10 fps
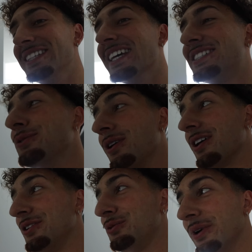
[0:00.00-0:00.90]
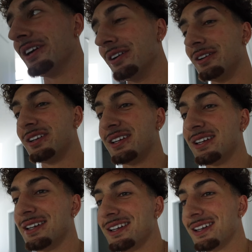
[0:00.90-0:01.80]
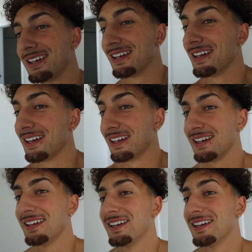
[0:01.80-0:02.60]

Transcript: Yes, you are. You weird. Not weird.